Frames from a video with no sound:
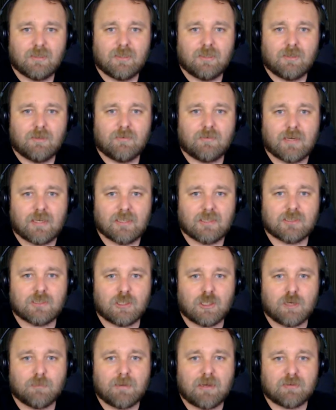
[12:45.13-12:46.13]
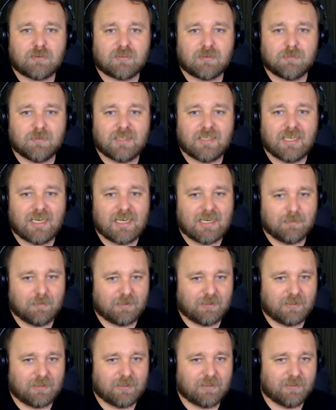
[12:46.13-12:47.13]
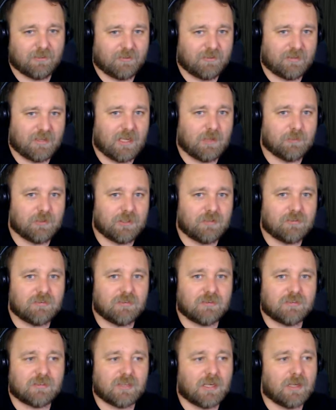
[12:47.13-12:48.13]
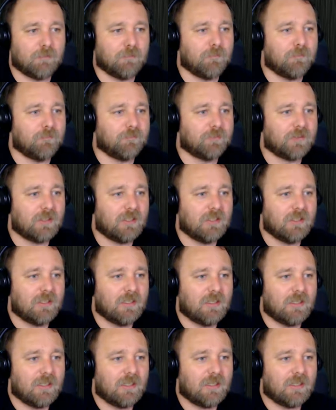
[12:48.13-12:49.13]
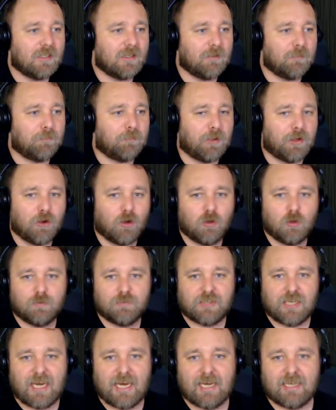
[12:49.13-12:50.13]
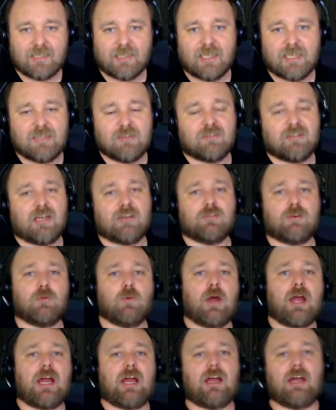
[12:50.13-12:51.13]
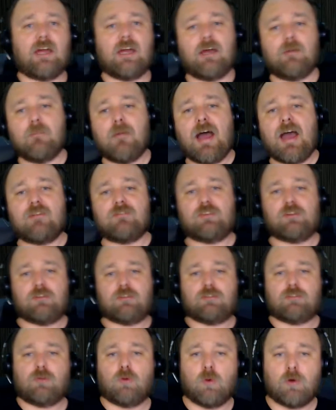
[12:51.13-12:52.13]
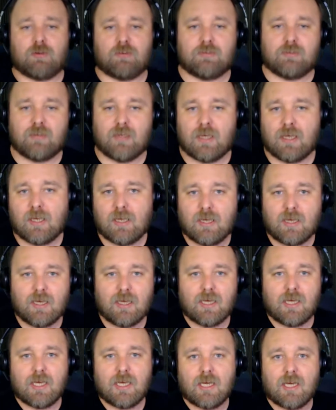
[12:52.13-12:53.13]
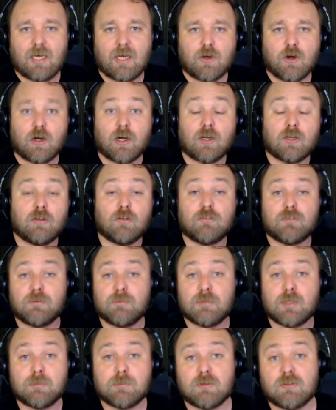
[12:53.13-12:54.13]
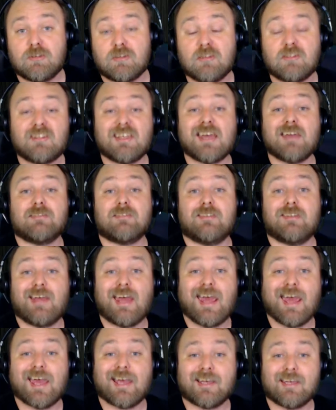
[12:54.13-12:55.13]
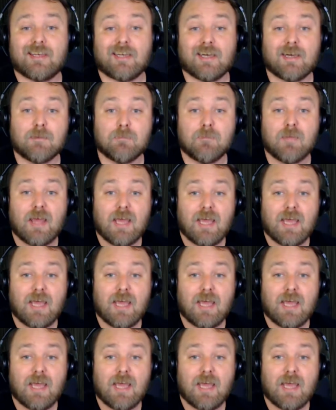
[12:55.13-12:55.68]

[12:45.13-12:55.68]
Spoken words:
Right, let's talk about some gaming here, shall we? This has been all over the headlines everywhere. I've just sourced an article from WCCF Tech, and